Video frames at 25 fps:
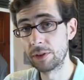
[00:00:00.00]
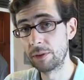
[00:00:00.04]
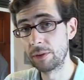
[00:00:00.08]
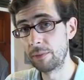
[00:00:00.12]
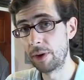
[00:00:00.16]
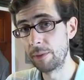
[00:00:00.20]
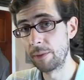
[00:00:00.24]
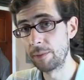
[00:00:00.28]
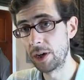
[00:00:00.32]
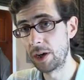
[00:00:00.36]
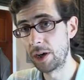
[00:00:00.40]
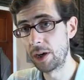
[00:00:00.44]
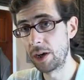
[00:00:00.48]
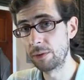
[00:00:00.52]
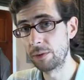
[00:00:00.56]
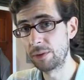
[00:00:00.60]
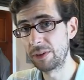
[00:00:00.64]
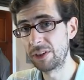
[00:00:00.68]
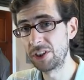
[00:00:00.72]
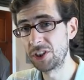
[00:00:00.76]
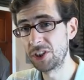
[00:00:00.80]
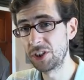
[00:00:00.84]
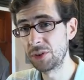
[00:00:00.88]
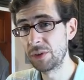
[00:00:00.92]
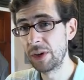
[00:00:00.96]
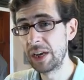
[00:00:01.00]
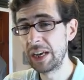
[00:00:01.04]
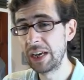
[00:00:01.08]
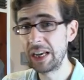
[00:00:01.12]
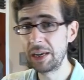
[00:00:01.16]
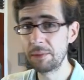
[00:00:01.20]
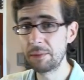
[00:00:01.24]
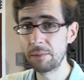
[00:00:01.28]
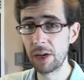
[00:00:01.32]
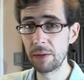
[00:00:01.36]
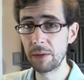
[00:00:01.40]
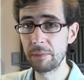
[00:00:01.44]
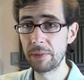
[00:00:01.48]
So it might be a hardware issue.
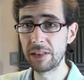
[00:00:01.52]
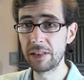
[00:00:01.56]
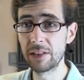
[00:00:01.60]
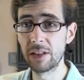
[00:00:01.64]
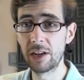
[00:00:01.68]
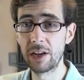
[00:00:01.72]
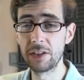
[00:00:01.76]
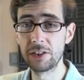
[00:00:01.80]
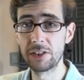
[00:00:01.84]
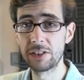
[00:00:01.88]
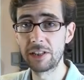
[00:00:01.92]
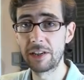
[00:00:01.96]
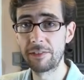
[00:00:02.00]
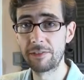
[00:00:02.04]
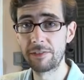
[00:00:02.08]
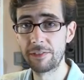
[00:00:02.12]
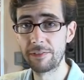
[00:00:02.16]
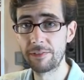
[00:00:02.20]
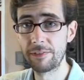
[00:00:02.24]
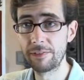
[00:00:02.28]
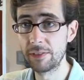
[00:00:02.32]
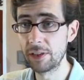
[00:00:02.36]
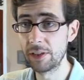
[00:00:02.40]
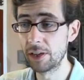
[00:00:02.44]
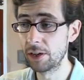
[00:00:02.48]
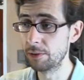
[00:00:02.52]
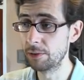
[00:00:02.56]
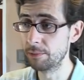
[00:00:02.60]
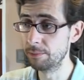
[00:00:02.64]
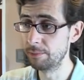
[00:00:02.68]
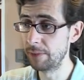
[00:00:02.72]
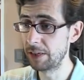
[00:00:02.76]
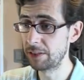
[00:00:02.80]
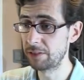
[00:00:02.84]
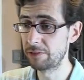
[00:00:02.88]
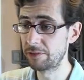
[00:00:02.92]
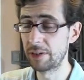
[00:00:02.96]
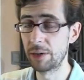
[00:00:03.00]
It might be that I just have to, you know,
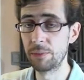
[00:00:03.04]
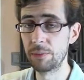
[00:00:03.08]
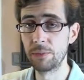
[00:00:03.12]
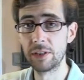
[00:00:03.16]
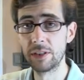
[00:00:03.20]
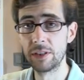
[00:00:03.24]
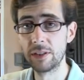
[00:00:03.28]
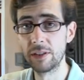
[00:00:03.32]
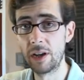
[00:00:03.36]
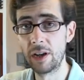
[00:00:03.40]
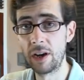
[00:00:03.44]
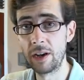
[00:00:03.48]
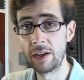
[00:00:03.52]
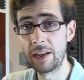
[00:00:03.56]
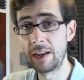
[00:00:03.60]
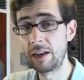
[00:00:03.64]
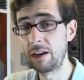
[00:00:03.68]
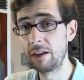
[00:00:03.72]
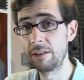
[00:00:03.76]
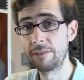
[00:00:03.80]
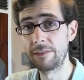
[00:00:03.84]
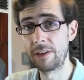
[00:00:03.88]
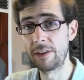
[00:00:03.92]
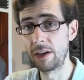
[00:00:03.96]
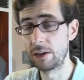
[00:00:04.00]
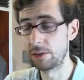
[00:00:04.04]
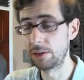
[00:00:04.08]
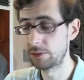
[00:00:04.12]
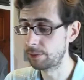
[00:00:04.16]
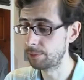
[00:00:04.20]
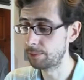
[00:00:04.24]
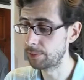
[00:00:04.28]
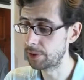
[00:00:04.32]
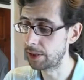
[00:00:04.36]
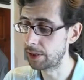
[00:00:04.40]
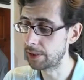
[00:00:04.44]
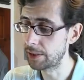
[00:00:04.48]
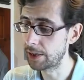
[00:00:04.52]
mess around with an INI file or
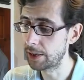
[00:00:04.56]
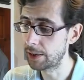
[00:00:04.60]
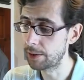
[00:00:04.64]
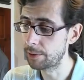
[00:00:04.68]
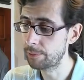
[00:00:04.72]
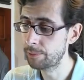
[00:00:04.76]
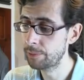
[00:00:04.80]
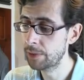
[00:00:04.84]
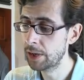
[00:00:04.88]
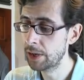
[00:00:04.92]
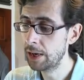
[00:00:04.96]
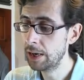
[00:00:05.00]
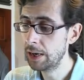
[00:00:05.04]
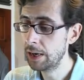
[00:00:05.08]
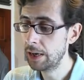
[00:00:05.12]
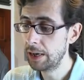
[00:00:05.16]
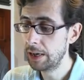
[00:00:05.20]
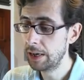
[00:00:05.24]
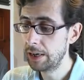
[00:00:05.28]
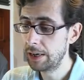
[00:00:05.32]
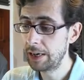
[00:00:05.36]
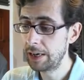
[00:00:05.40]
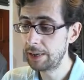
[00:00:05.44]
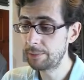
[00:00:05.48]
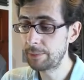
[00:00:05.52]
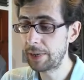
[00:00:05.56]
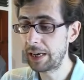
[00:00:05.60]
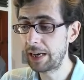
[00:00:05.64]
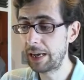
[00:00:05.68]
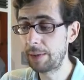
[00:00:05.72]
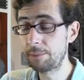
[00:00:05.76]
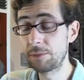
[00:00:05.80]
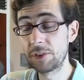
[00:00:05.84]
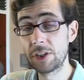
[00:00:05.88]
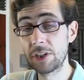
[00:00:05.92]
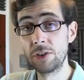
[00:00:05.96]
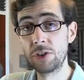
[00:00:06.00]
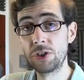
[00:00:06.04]
something like that. Hitman
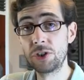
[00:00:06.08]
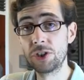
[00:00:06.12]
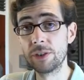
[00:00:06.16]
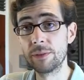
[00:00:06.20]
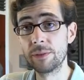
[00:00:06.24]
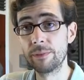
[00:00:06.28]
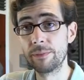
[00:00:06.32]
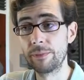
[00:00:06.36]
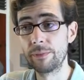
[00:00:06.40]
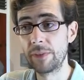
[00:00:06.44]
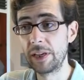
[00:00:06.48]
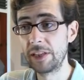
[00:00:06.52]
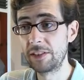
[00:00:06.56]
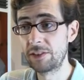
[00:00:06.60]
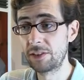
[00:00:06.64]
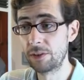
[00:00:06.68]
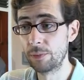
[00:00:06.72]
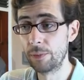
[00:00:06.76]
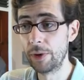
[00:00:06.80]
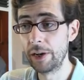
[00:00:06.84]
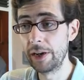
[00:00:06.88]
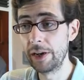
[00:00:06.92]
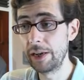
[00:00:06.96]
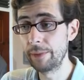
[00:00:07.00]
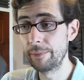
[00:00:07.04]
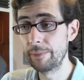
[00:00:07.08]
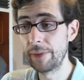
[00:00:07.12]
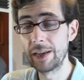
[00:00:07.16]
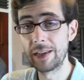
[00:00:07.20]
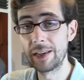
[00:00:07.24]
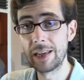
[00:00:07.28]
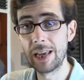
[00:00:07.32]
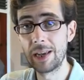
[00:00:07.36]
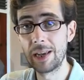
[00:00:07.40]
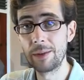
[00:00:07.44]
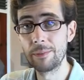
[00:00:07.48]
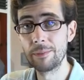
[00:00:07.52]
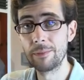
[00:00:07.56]
Absolution. It's the one
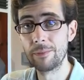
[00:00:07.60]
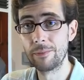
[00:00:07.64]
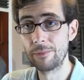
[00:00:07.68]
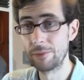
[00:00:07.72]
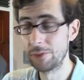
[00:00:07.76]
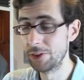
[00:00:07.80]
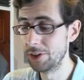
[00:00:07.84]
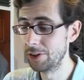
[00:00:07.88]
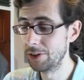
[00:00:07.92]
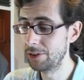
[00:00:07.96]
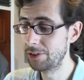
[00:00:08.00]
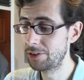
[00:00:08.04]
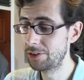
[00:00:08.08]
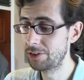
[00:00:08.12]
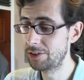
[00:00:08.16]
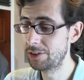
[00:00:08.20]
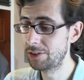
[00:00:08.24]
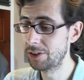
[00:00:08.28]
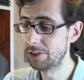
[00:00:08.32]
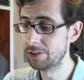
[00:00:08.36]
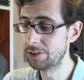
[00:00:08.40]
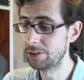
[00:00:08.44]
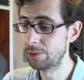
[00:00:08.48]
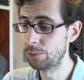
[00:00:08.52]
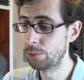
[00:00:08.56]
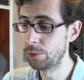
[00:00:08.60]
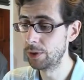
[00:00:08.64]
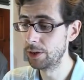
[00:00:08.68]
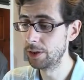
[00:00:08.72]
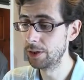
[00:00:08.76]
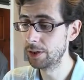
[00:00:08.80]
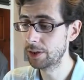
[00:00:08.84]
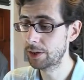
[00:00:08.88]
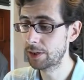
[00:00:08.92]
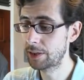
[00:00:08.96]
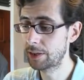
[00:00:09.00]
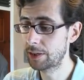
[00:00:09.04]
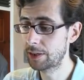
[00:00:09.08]
Hitman game that doesn't
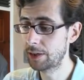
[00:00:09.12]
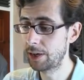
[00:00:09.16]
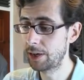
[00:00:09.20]
work.